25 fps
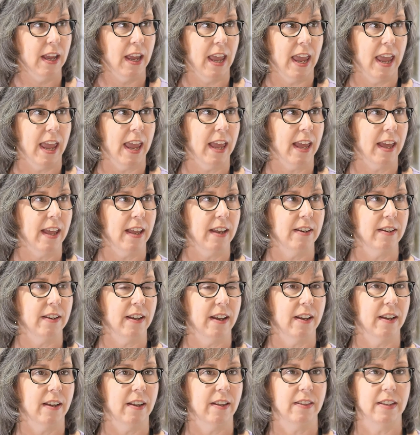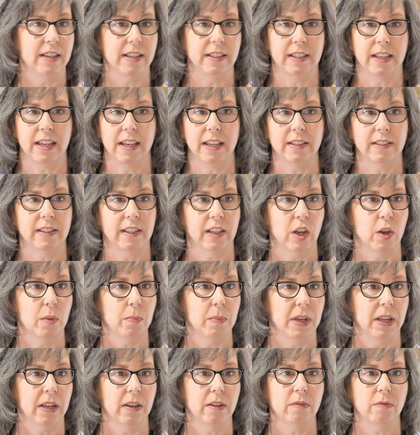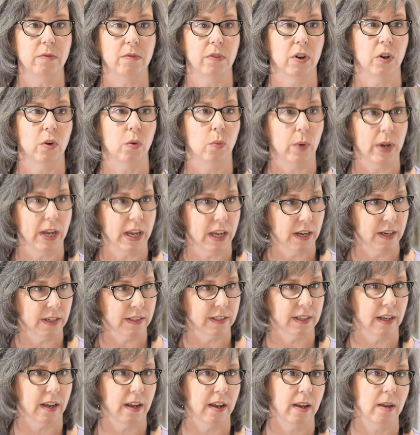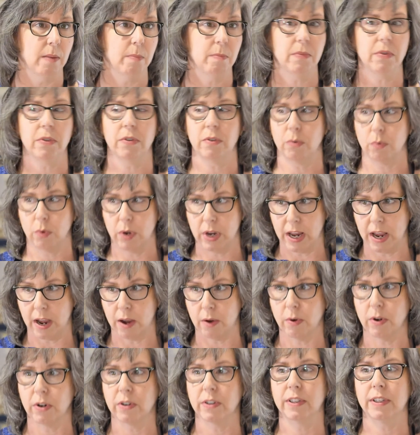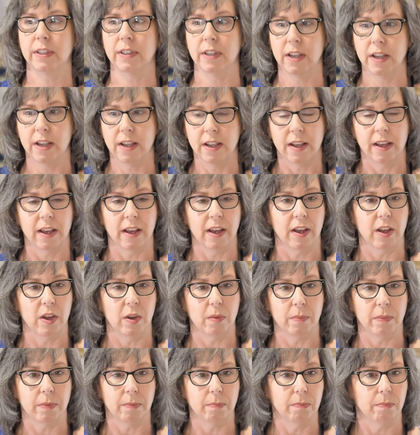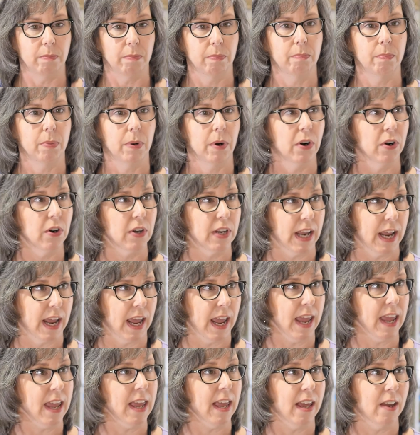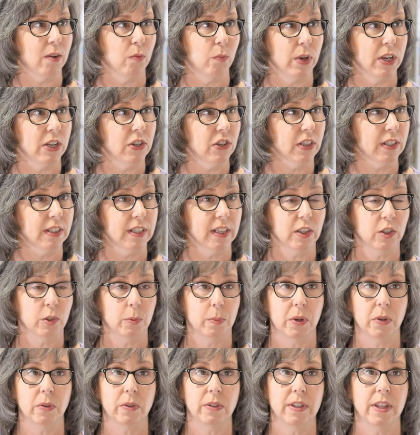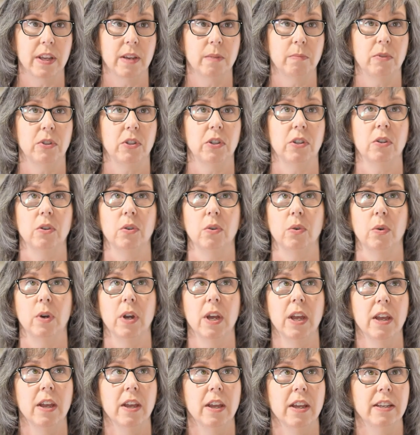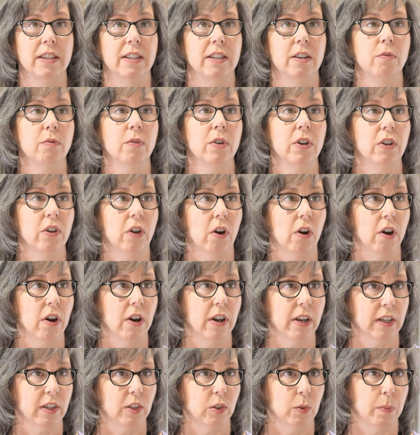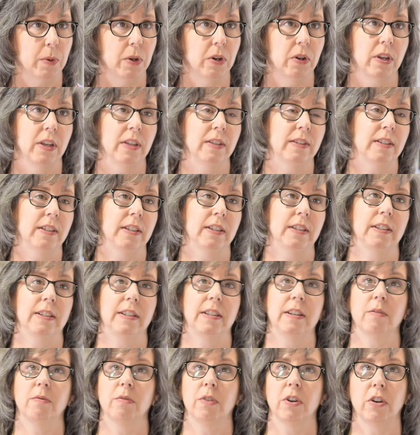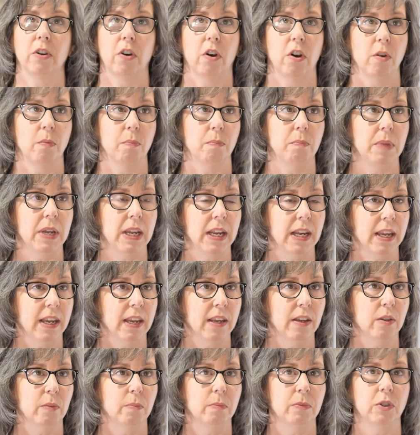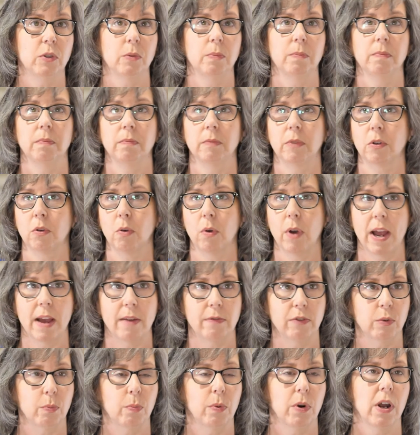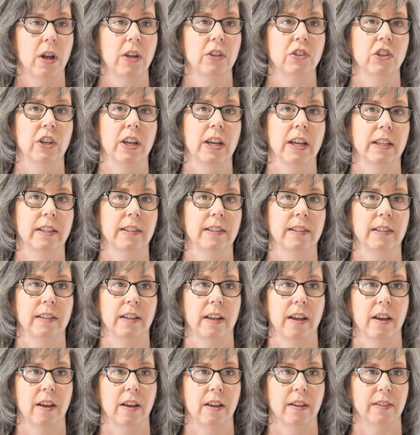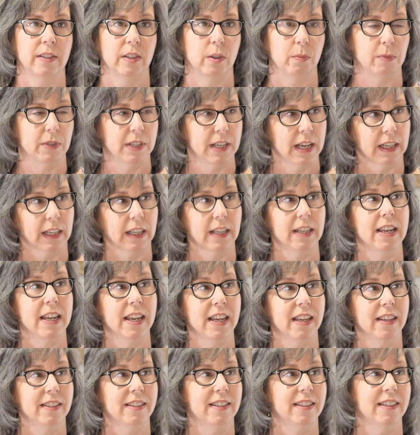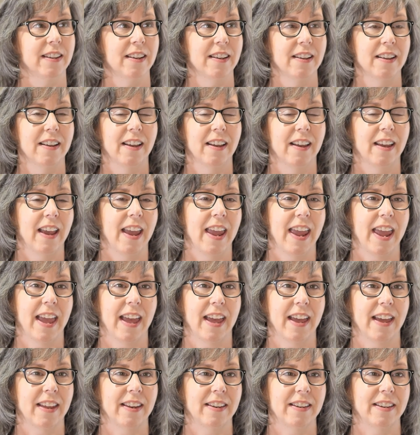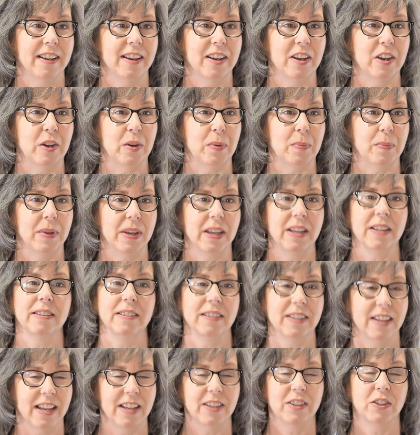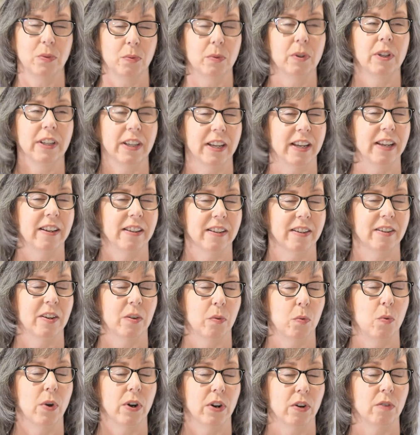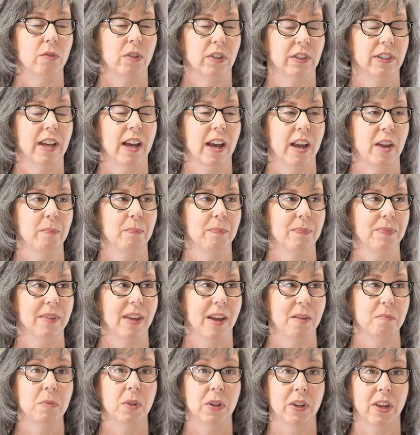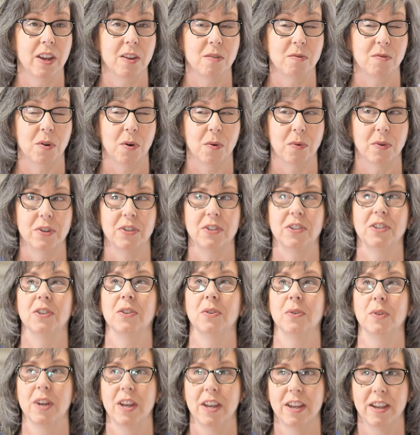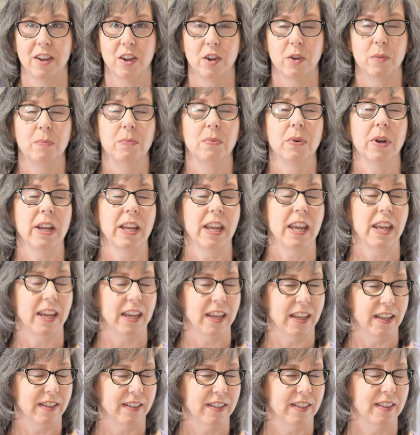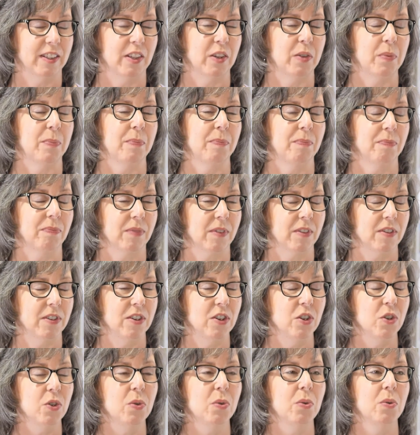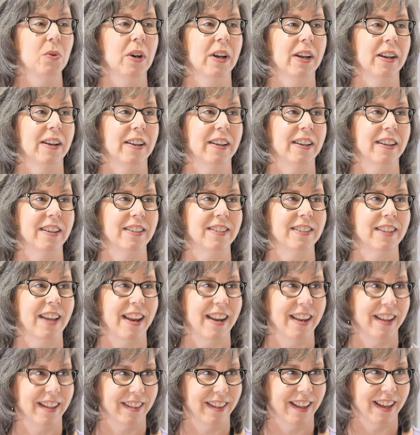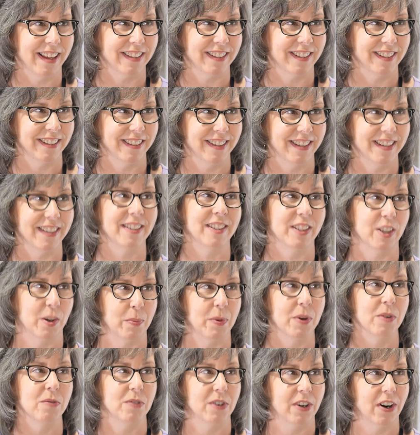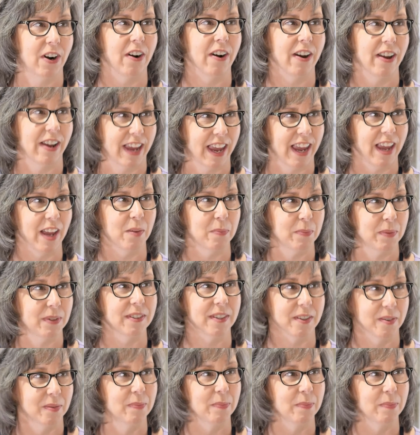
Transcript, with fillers: And uh, these kids come in for a week at a time, three hours um, per day, and we just expose them to different art experiences, different art mediums, craft projects, uh, some techniques. And um, it, it's really a wonderful time. I'm looking forward to bringing in some new uh, exciting classes this summer for our camps.